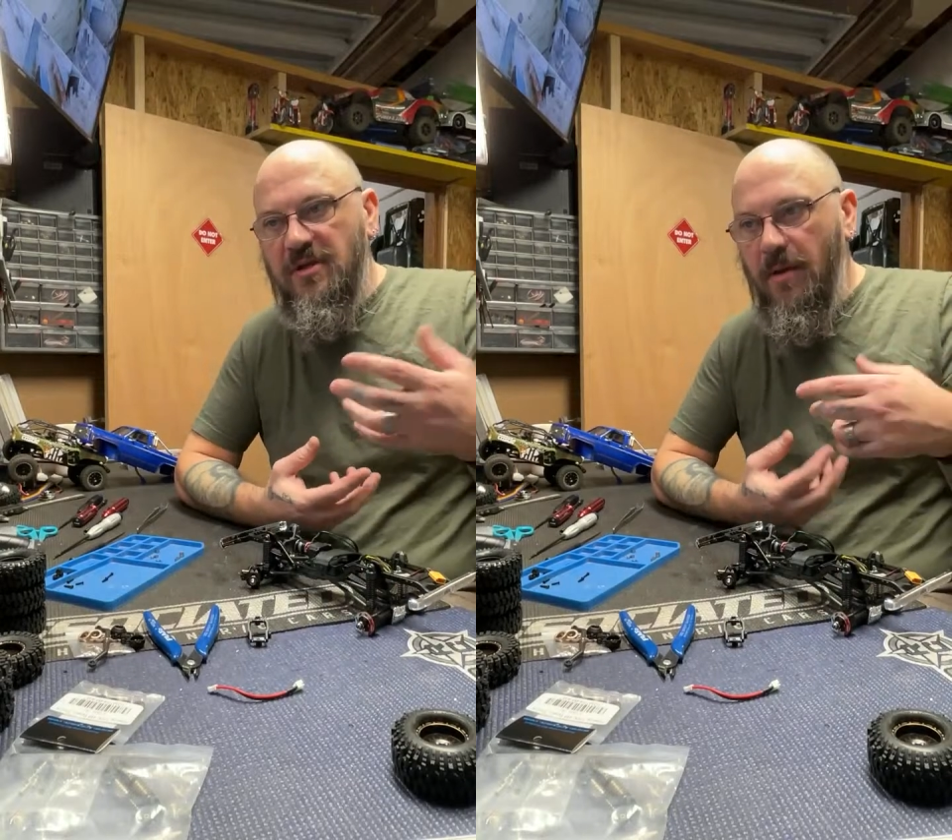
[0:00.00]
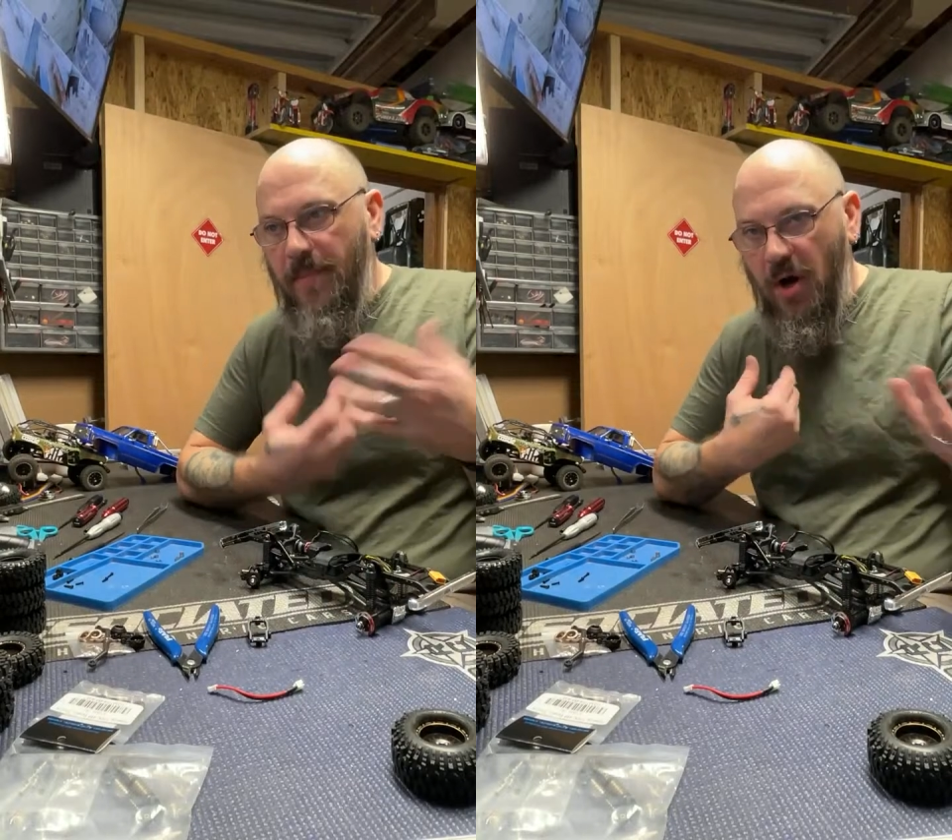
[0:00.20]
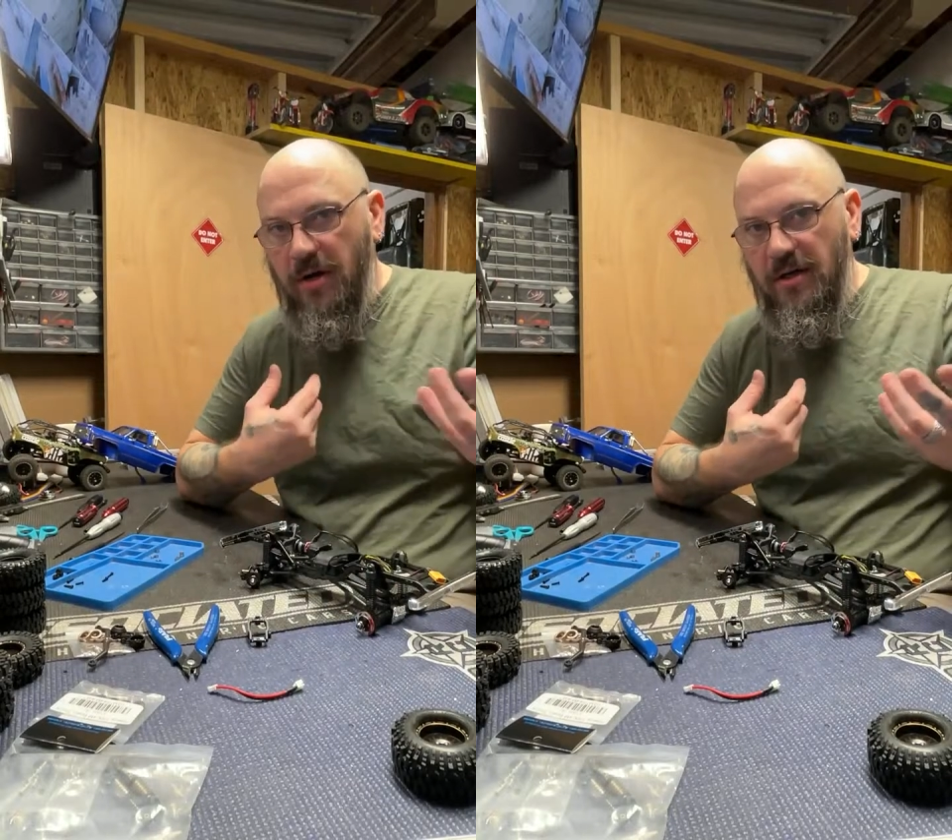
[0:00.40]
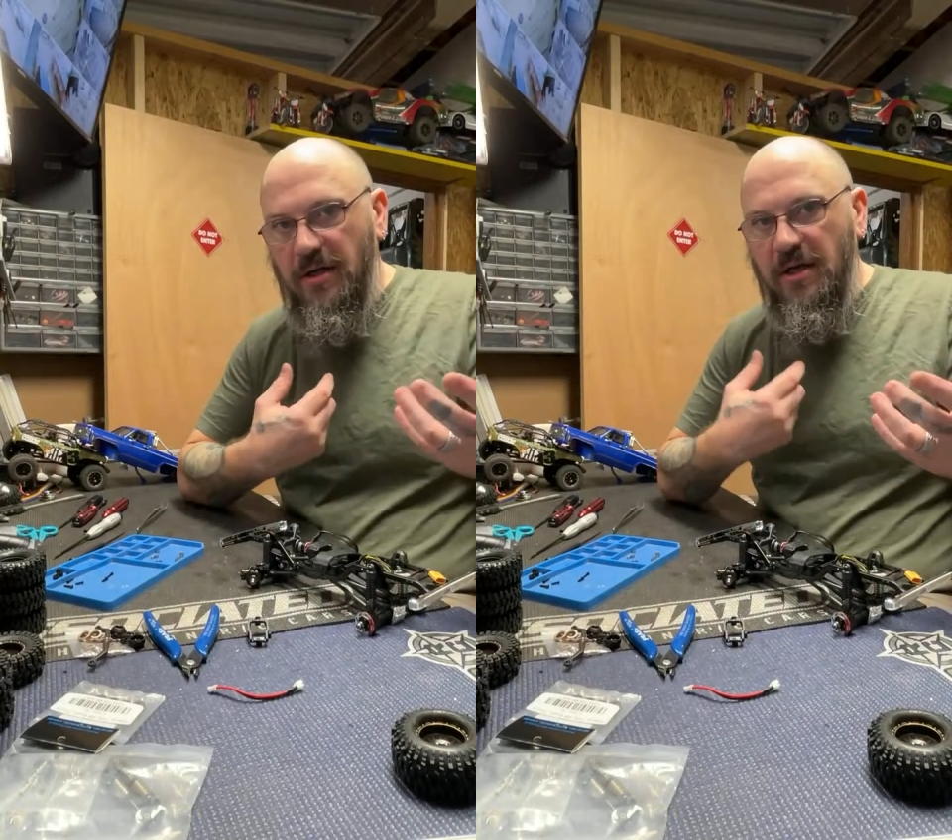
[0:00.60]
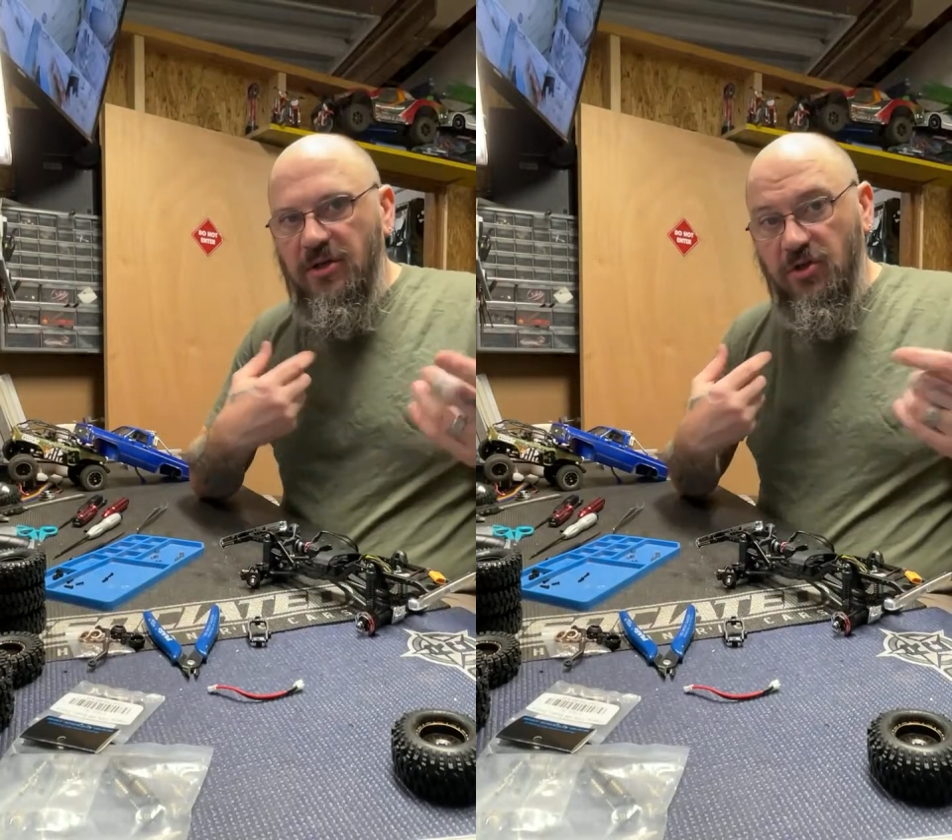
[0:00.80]
apart
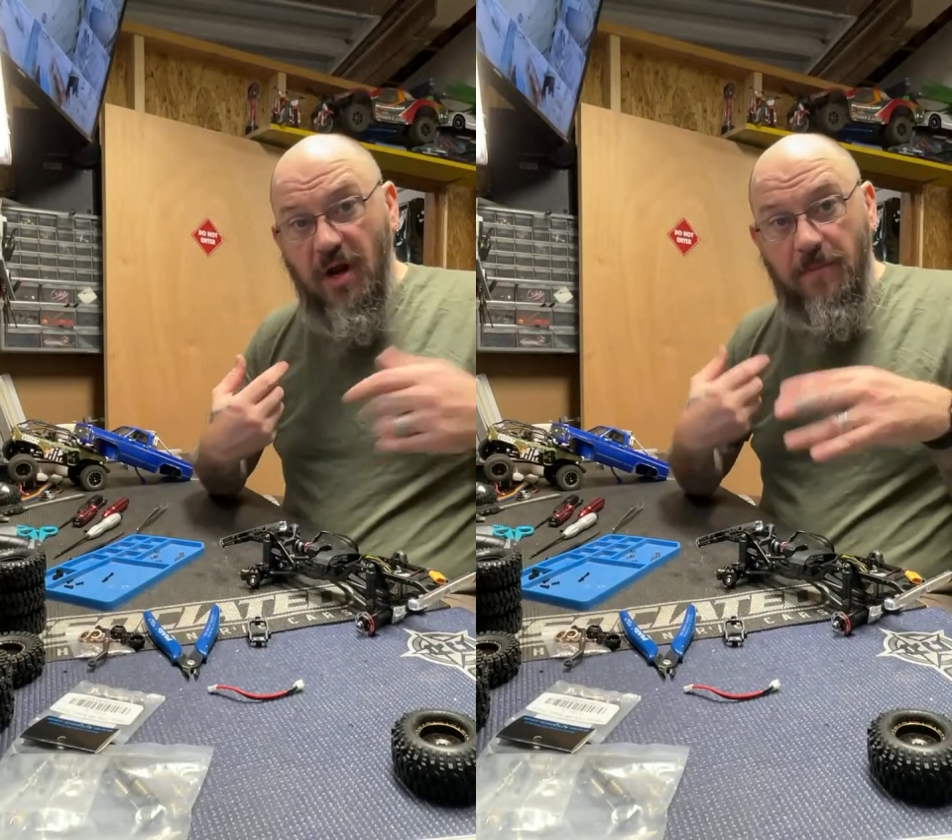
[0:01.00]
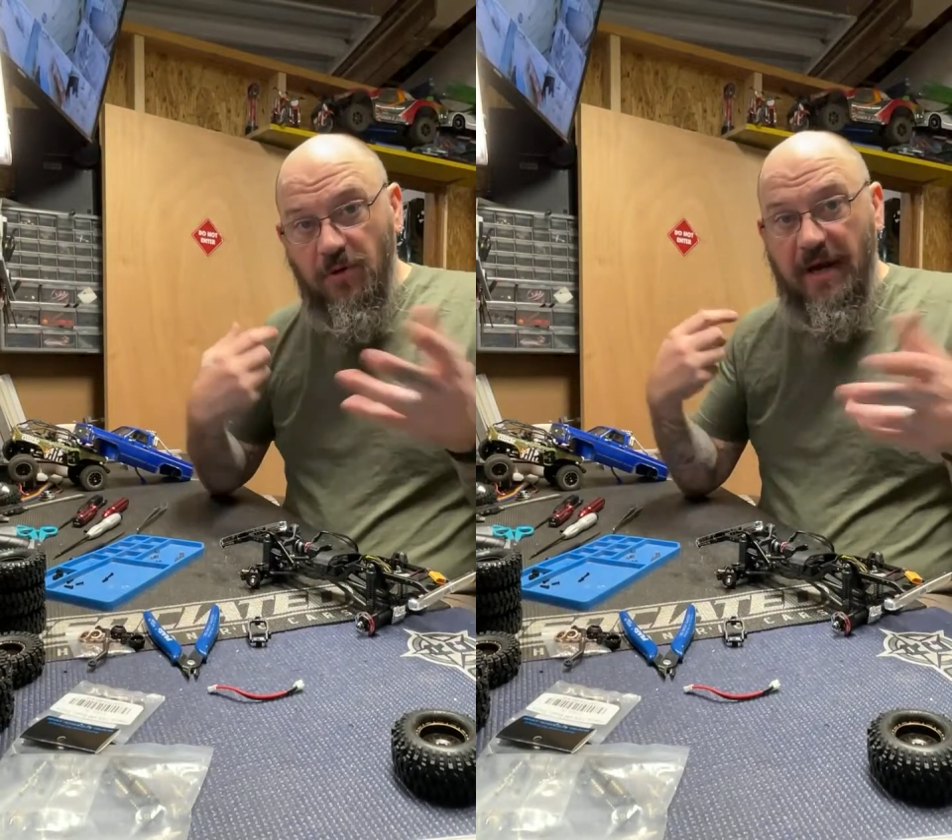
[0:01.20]
to try and put